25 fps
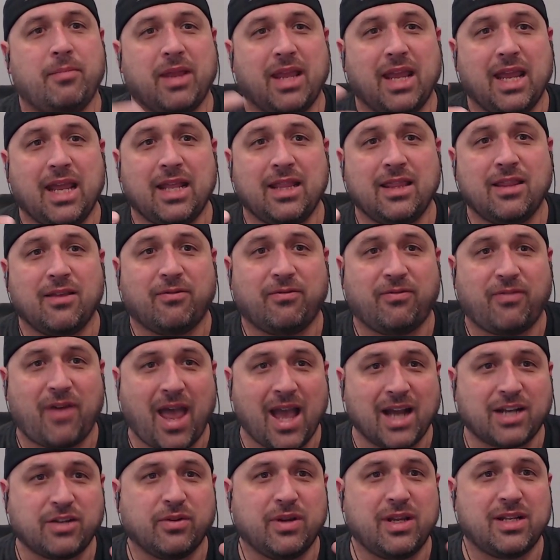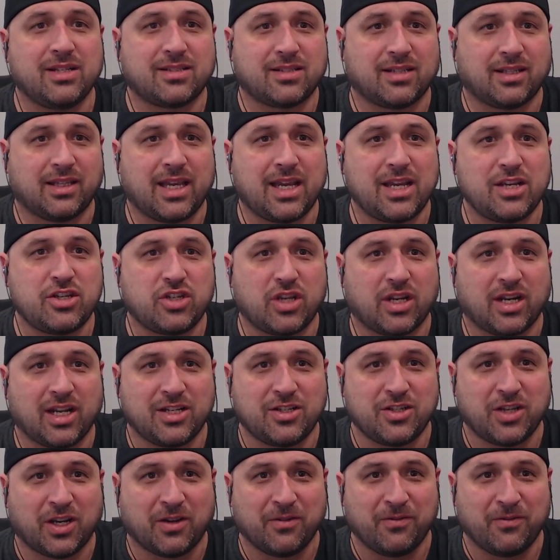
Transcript: In the factory installation, I took a